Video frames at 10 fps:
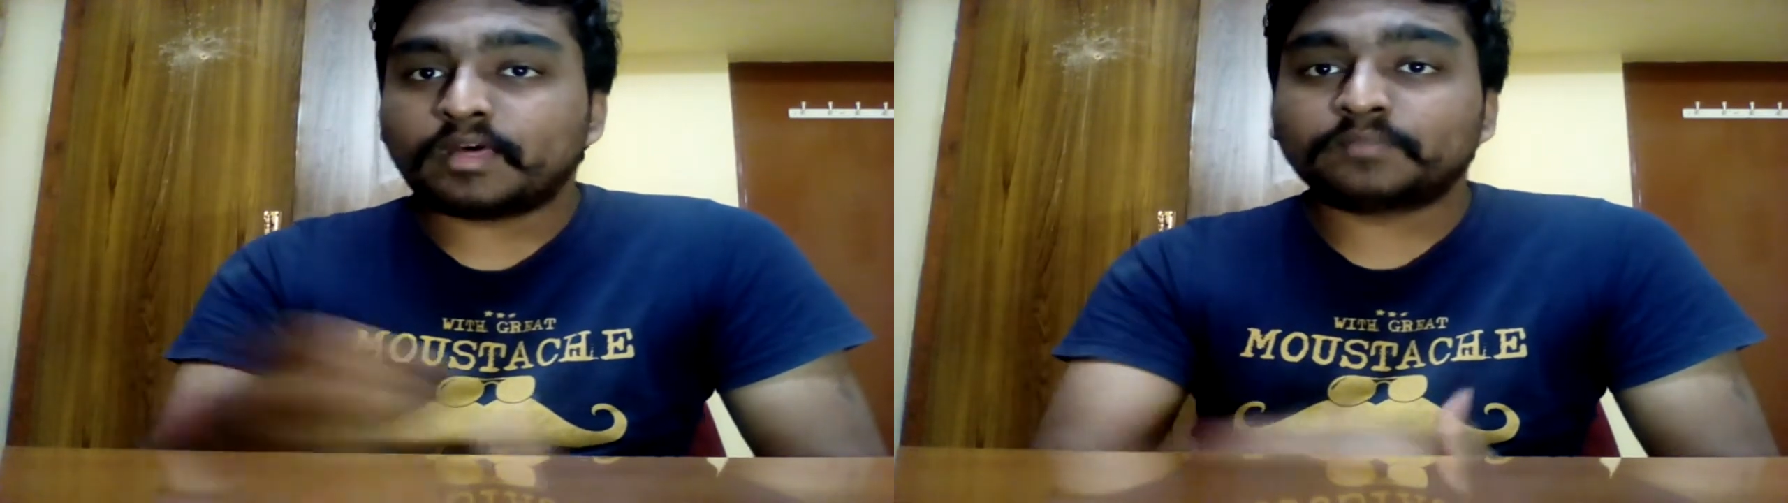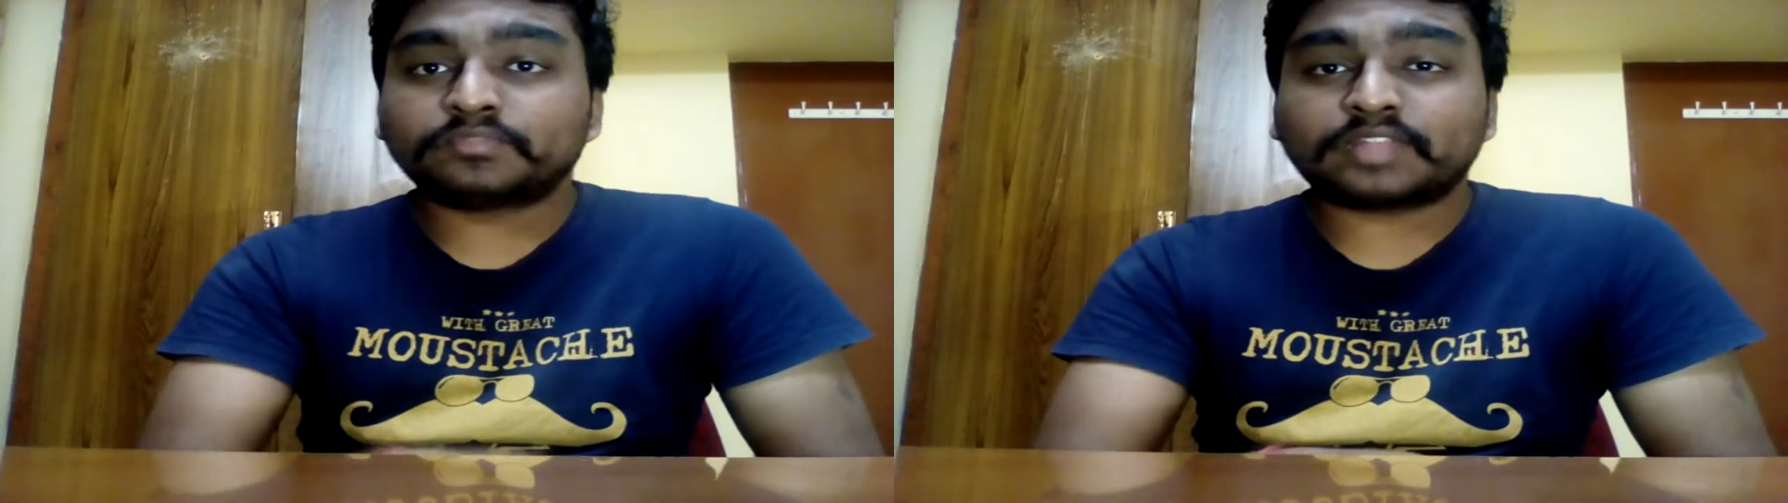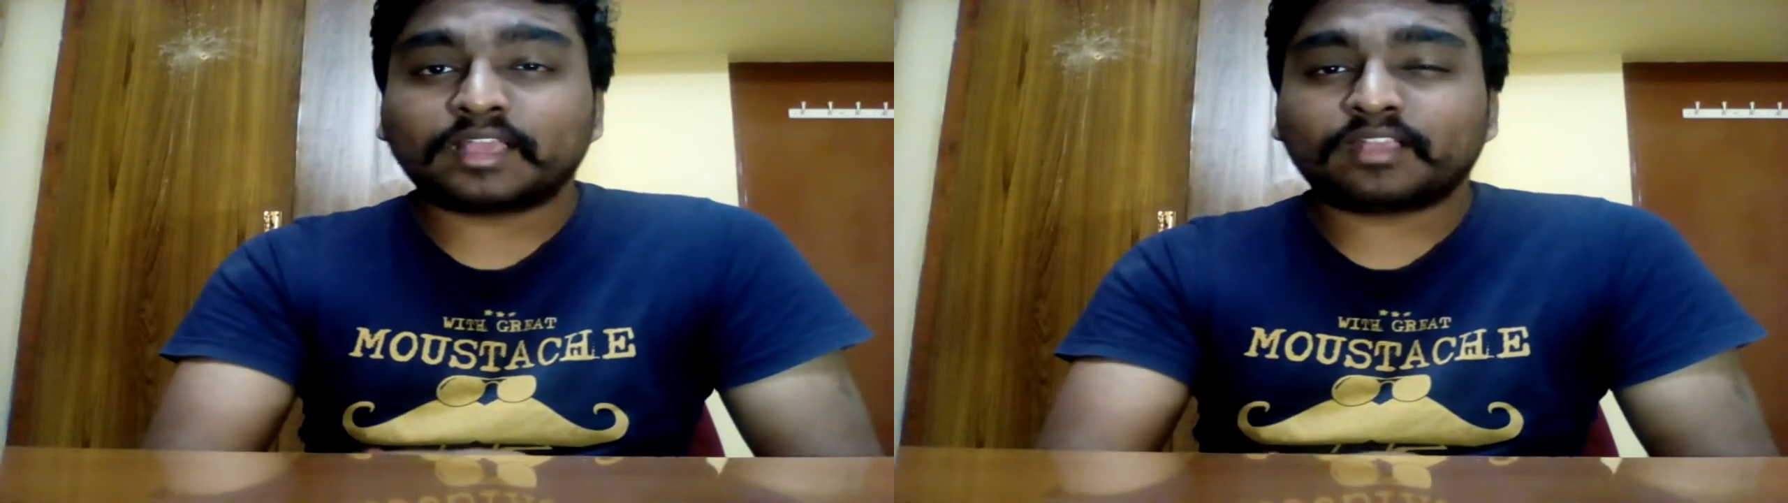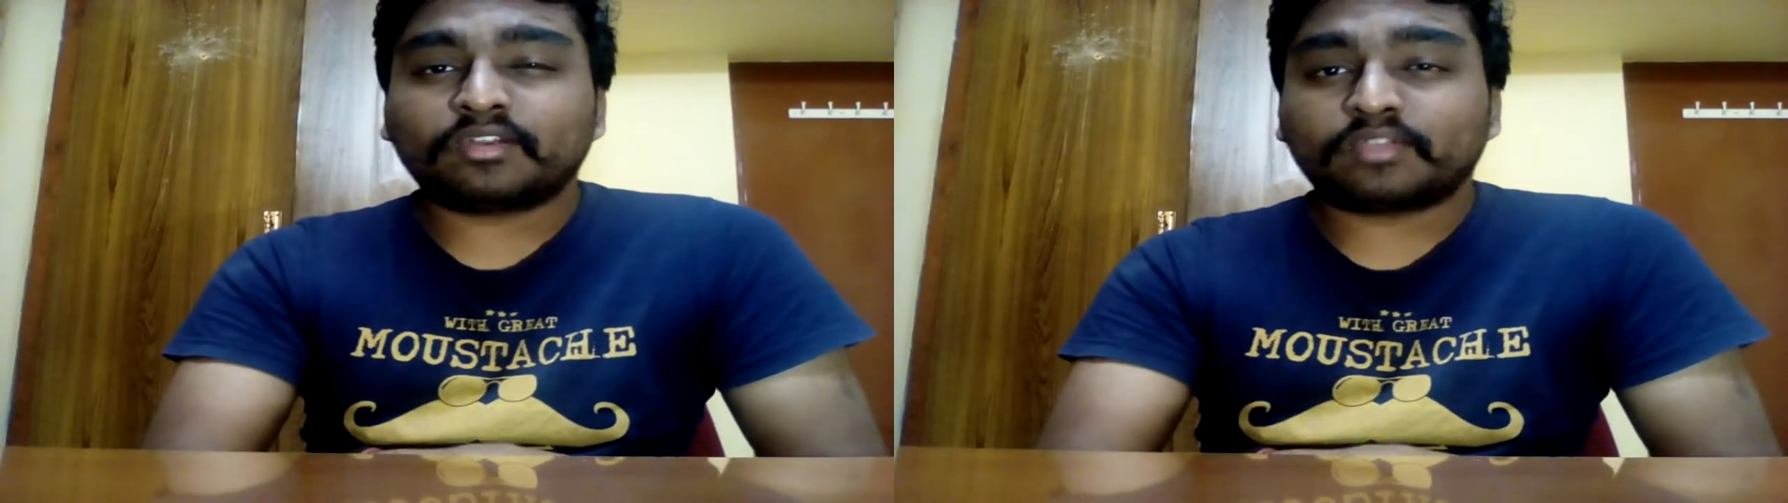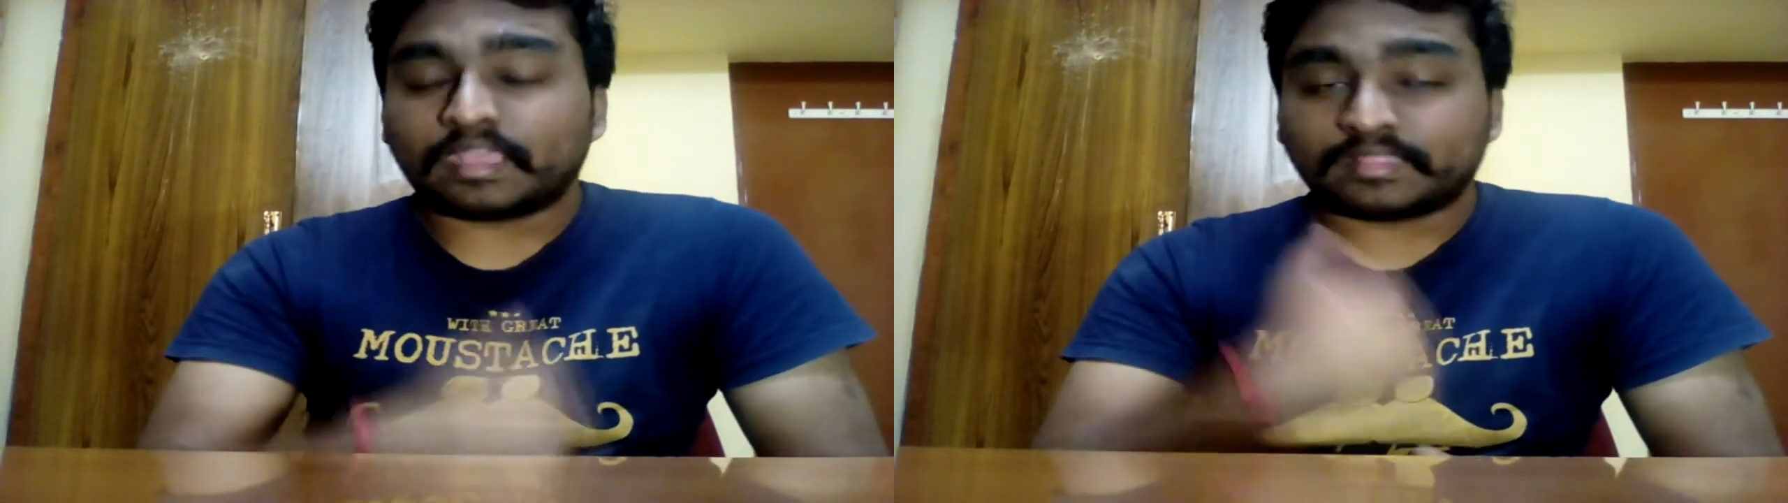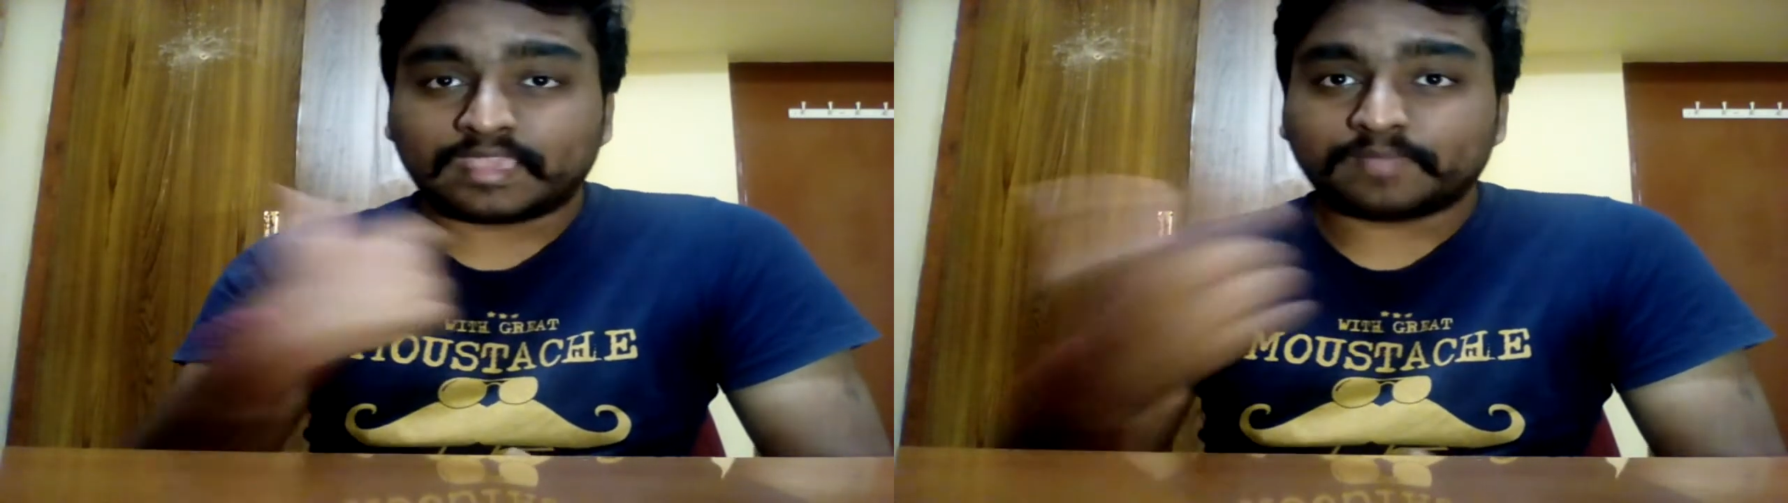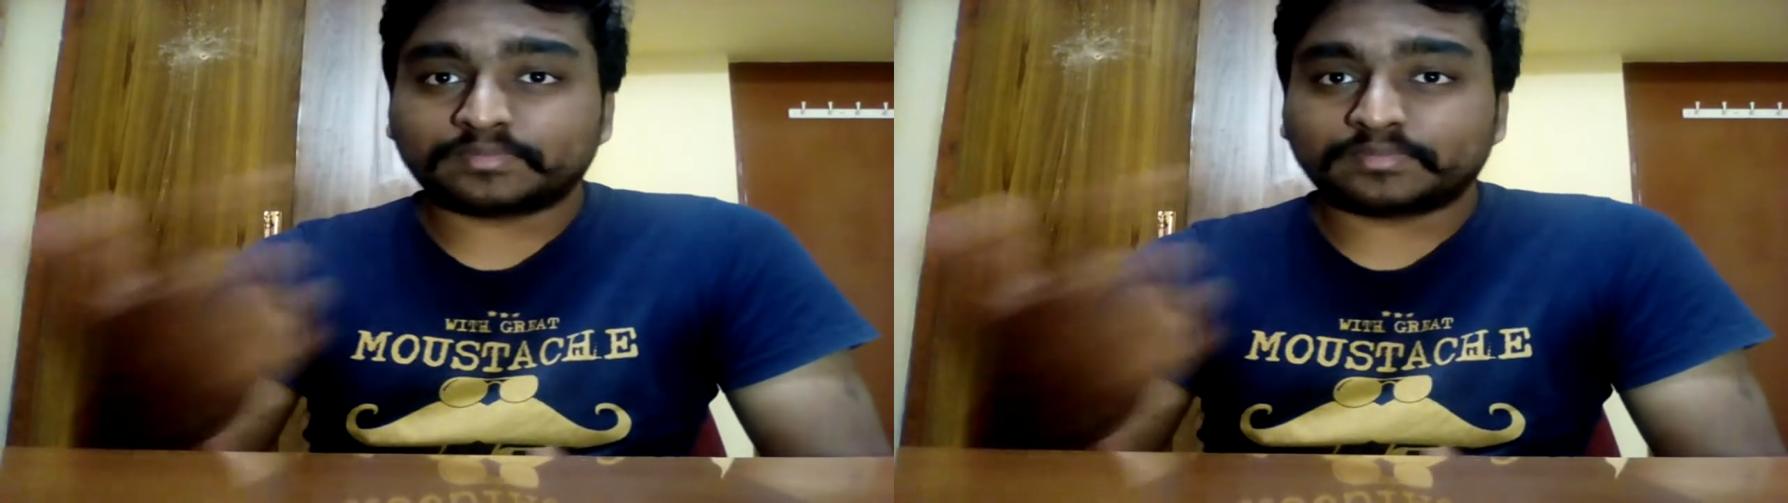I'm just like, okay, the game